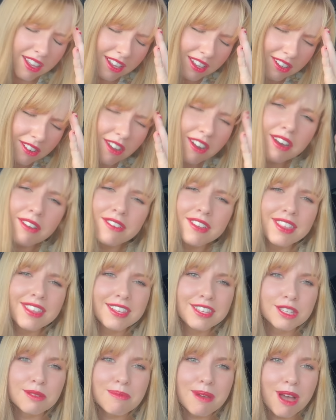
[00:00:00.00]
not everything's
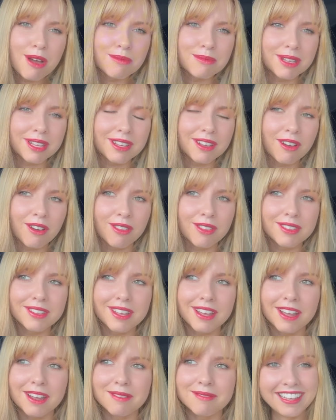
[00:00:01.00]
about me all the
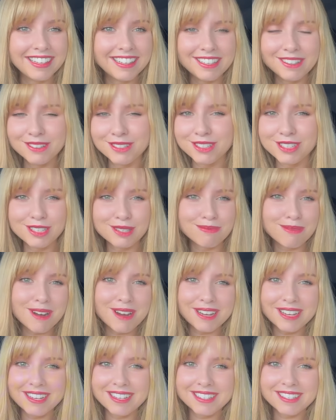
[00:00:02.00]
time. He's just
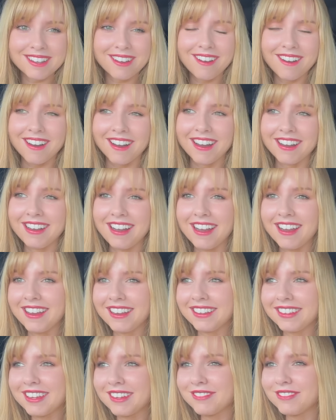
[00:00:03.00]
parking his car and I
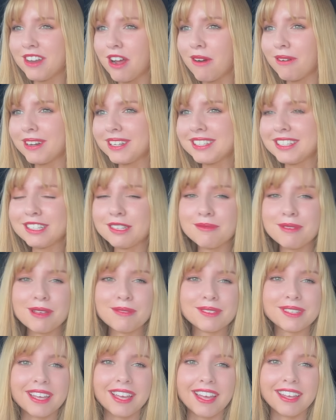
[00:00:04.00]
have no reason to be
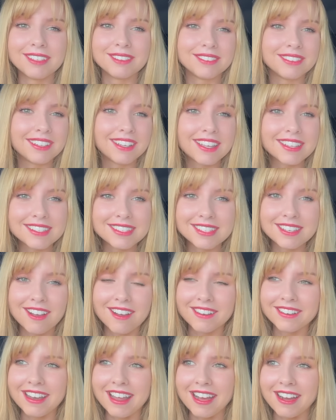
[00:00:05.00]
upset because he's gone
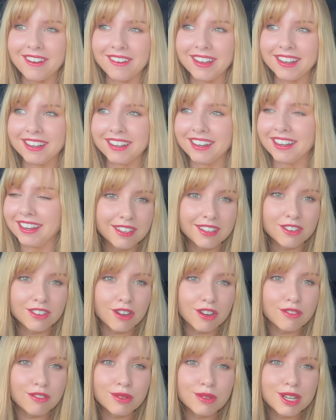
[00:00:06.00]
now, and like not
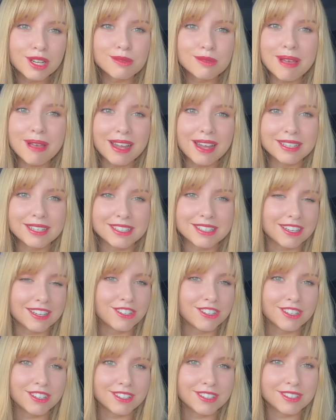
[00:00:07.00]
everyone has bad
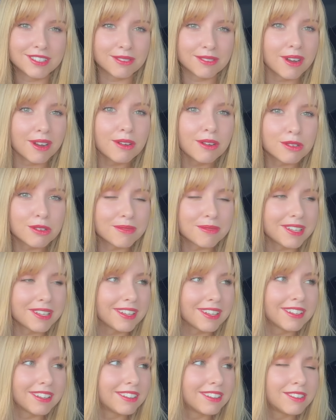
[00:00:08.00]
intentions around me.
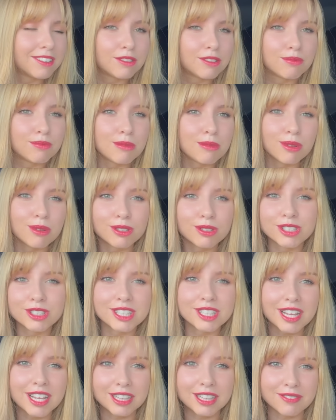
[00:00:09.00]
People are just
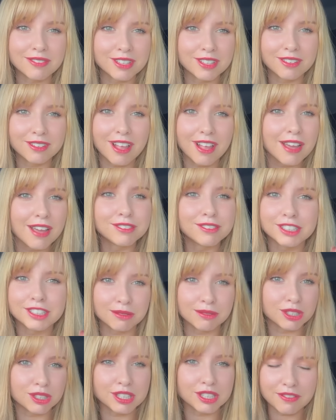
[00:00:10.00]
like living their lives and I'm
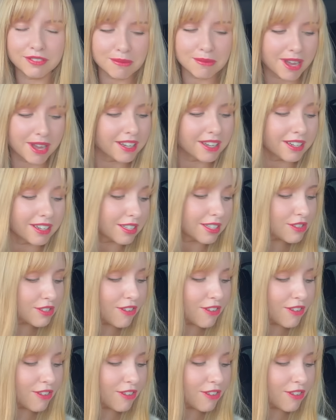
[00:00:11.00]
just living mine, and it's